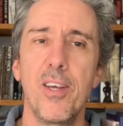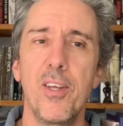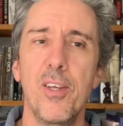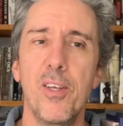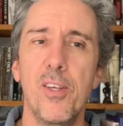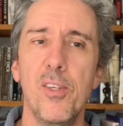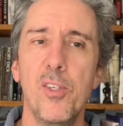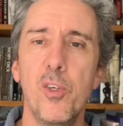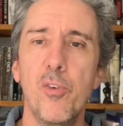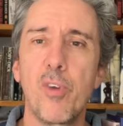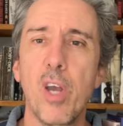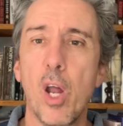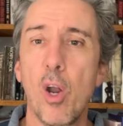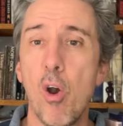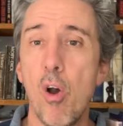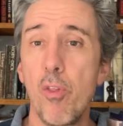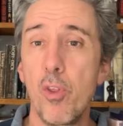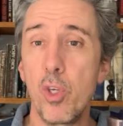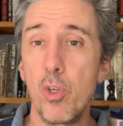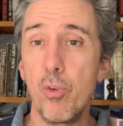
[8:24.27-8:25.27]
you've got
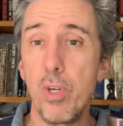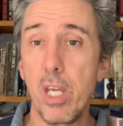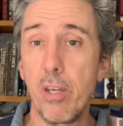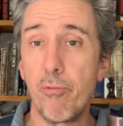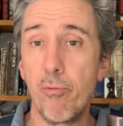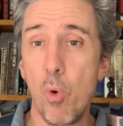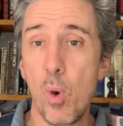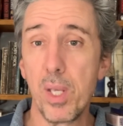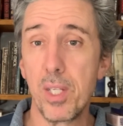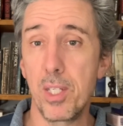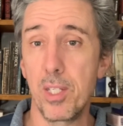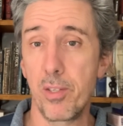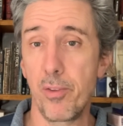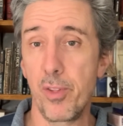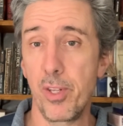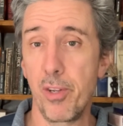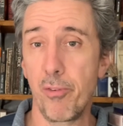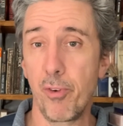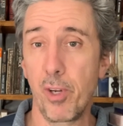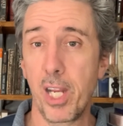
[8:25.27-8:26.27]
all the unique voices of the
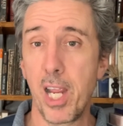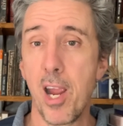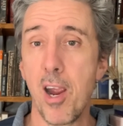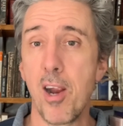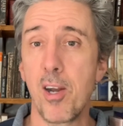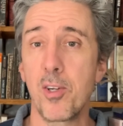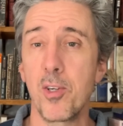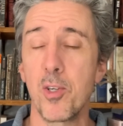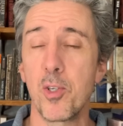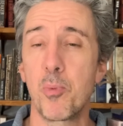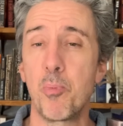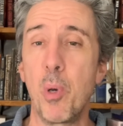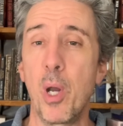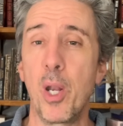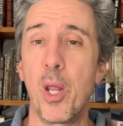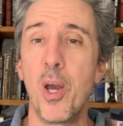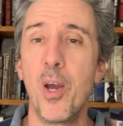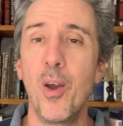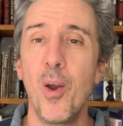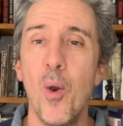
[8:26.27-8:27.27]
different characters. But
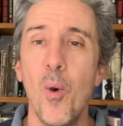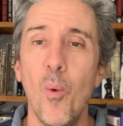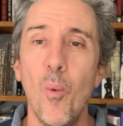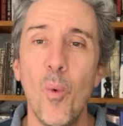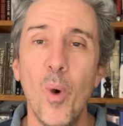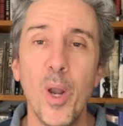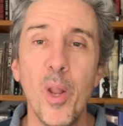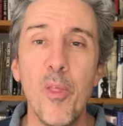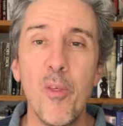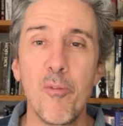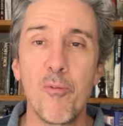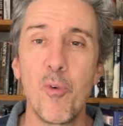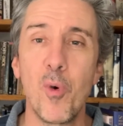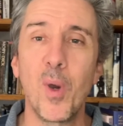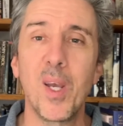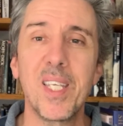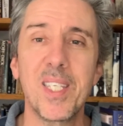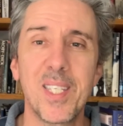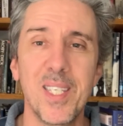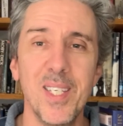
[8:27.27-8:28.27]
one of the
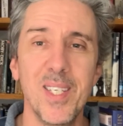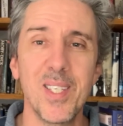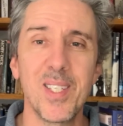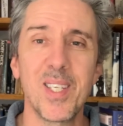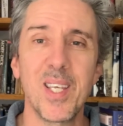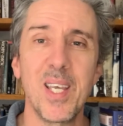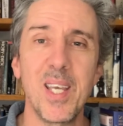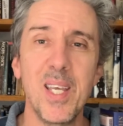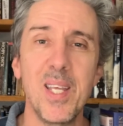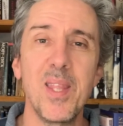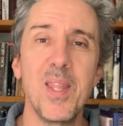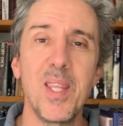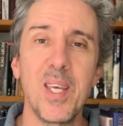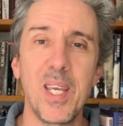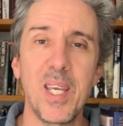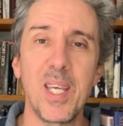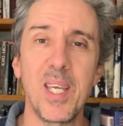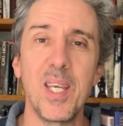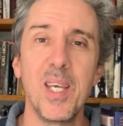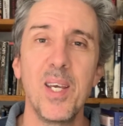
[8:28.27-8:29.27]
voices in
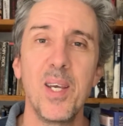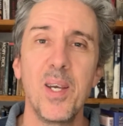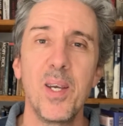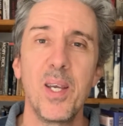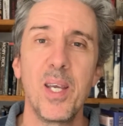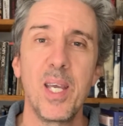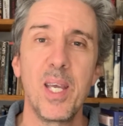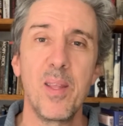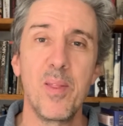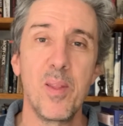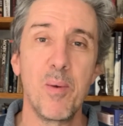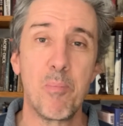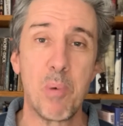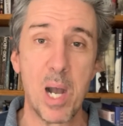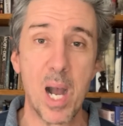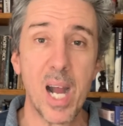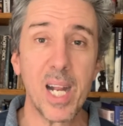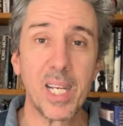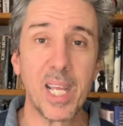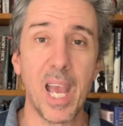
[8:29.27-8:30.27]
the
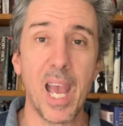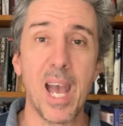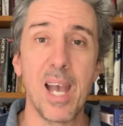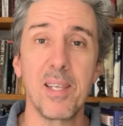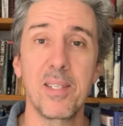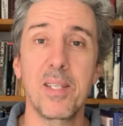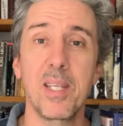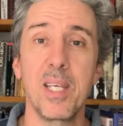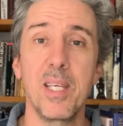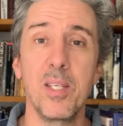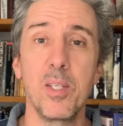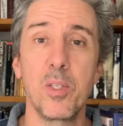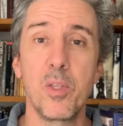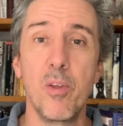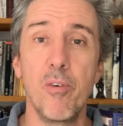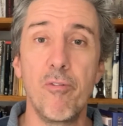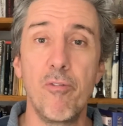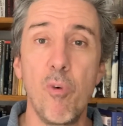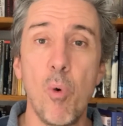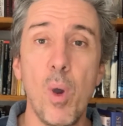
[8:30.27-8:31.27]
podcast is the
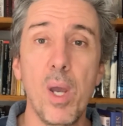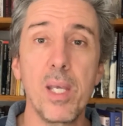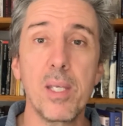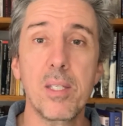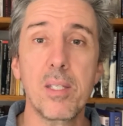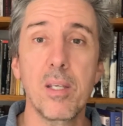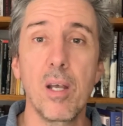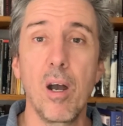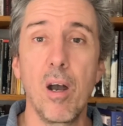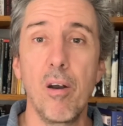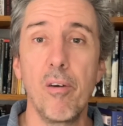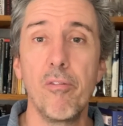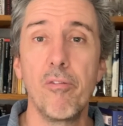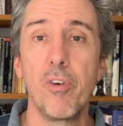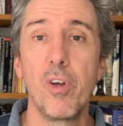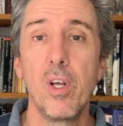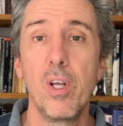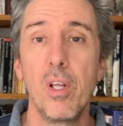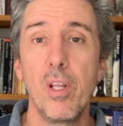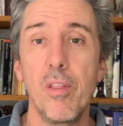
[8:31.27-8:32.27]
voice of
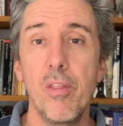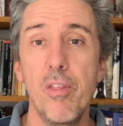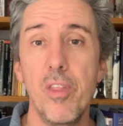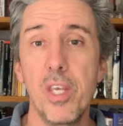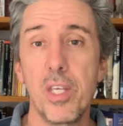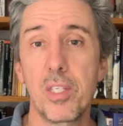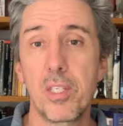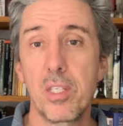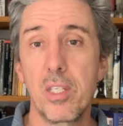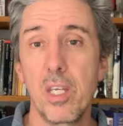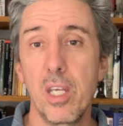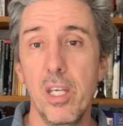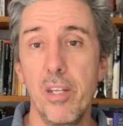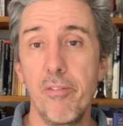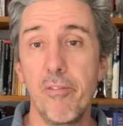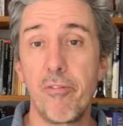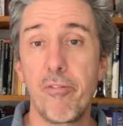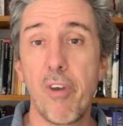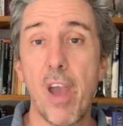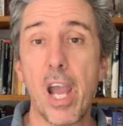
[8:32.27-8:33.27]
this
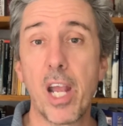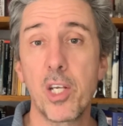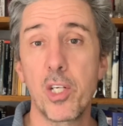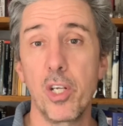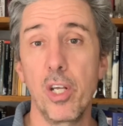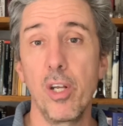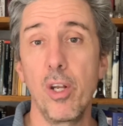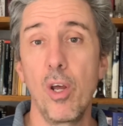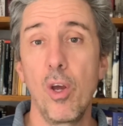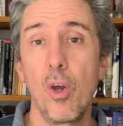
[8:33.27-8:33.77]
infection